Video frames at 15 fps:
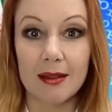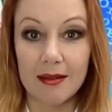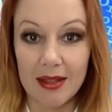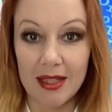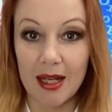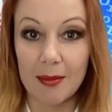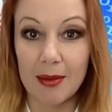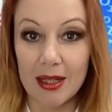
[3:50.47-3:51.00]
the
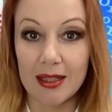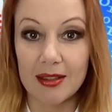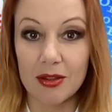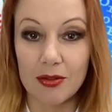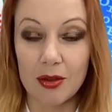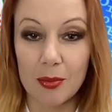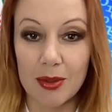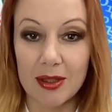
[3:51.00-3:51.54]
updates of
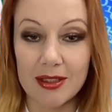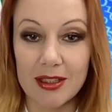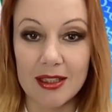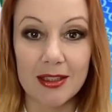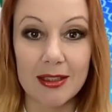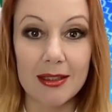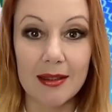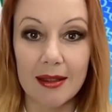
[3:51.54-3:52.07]
your
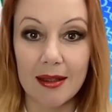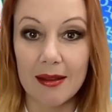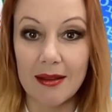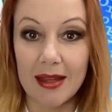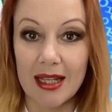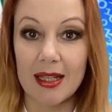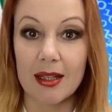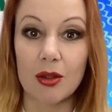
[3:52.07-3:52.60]
business,
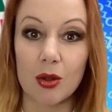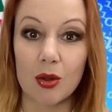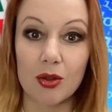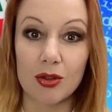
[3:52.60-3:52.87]
they can call